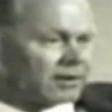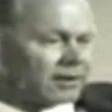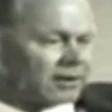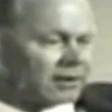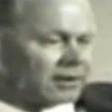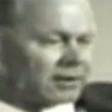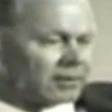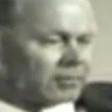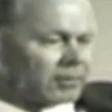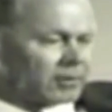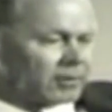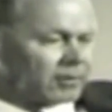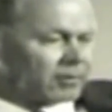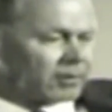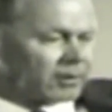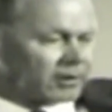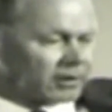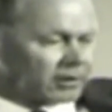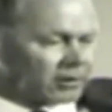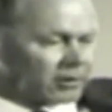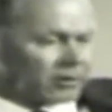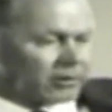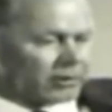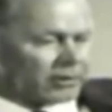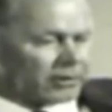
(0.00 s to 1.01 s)
and if we were to
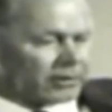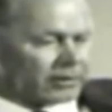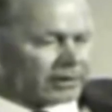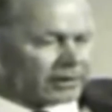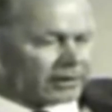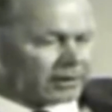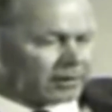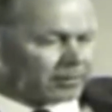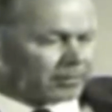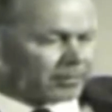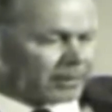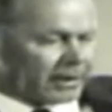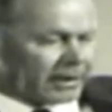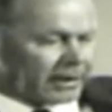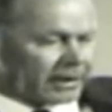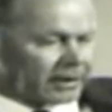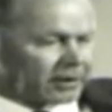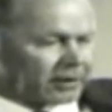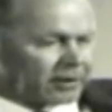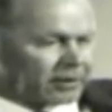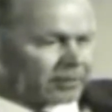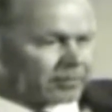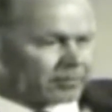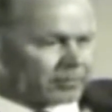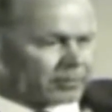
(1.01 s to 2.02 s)
go to another
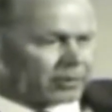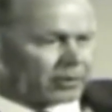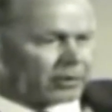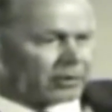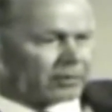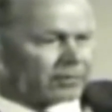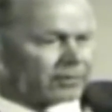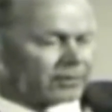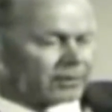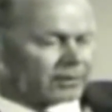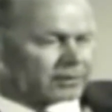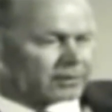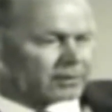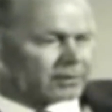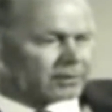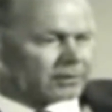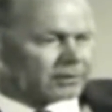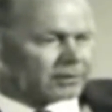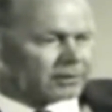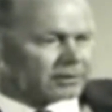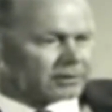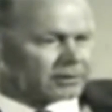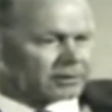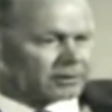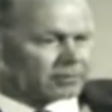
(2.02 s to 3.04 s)
planet and observe this
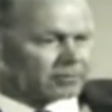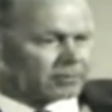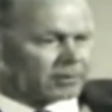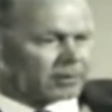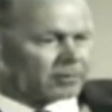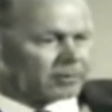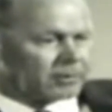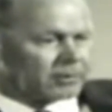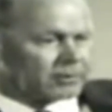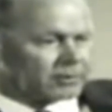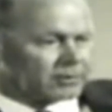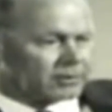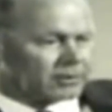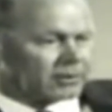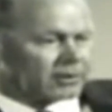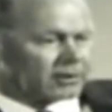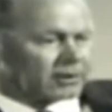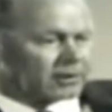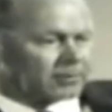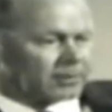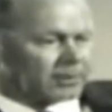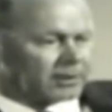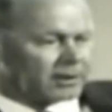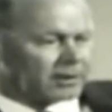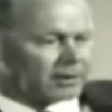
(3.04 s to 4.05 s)
condition, we would
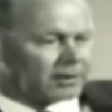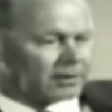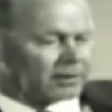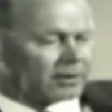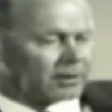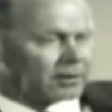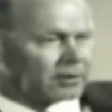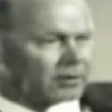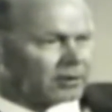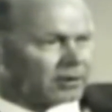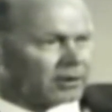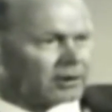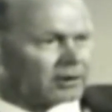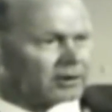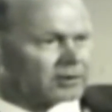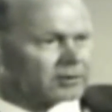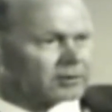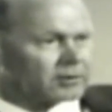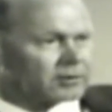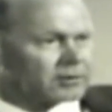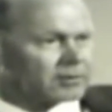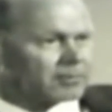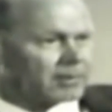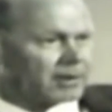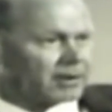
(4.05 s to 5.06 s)
certainly be a little
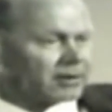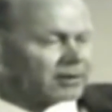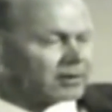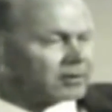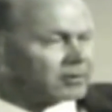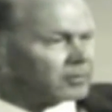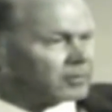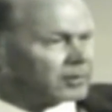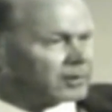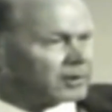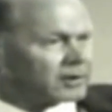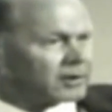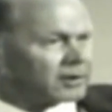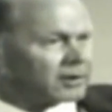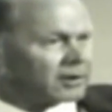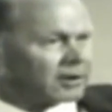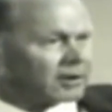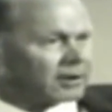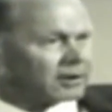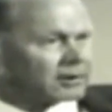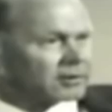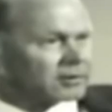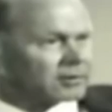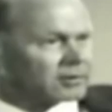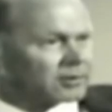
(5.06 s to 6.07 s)
cautious about who we
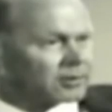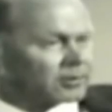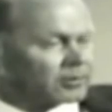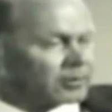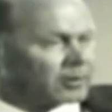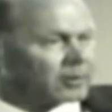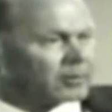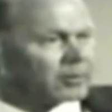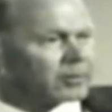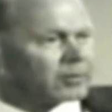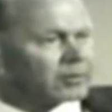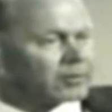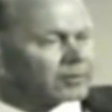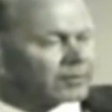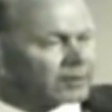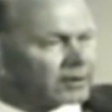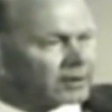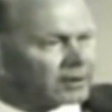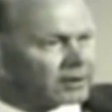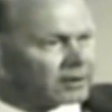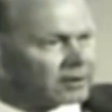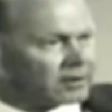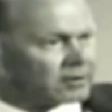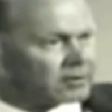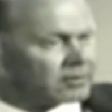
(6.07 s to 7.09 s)
talked to or what we
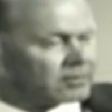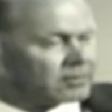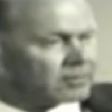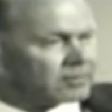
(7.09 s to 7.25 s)
revealed.